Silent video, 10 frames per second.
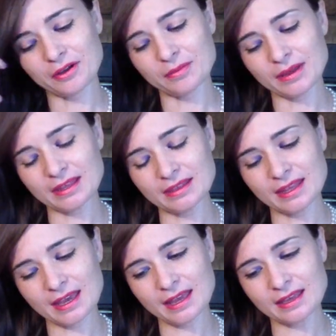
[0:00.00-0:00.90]

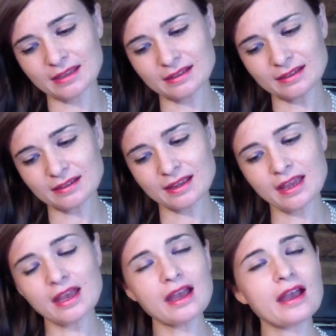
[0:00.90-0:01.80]
And then
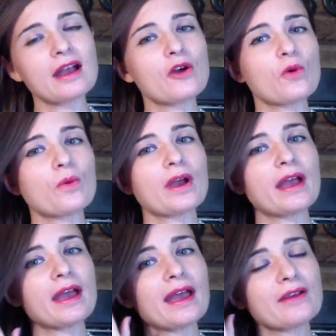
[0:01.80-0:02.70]

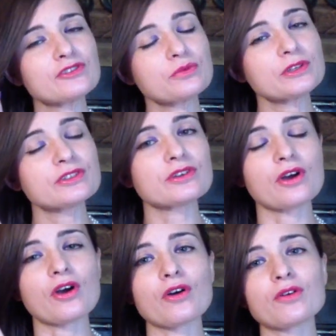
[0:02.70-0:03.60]
after we
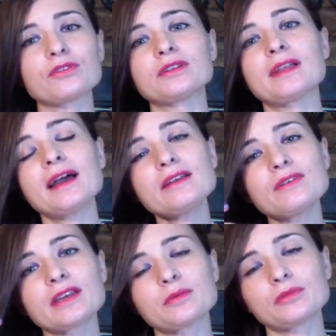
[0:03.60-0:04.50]
saw all of the
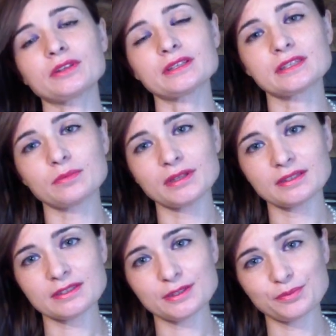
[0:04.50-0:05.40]
live animal
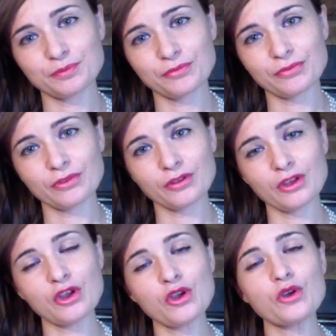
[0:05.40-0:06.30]
exhibits,
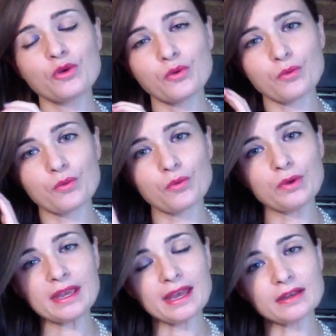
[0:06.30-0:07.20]

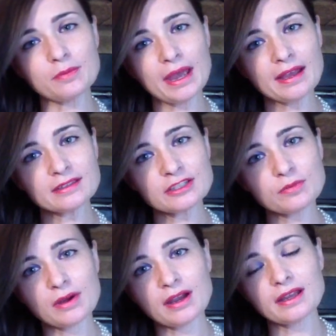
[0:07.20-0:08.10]
we had
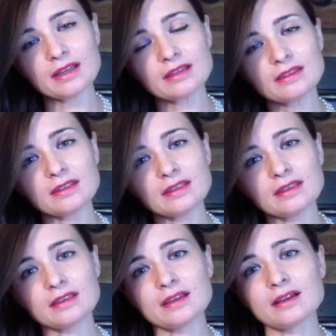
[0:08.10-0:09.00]
passed by
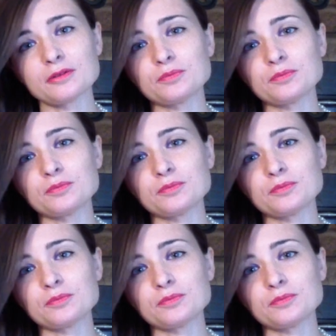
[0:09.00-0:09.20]
the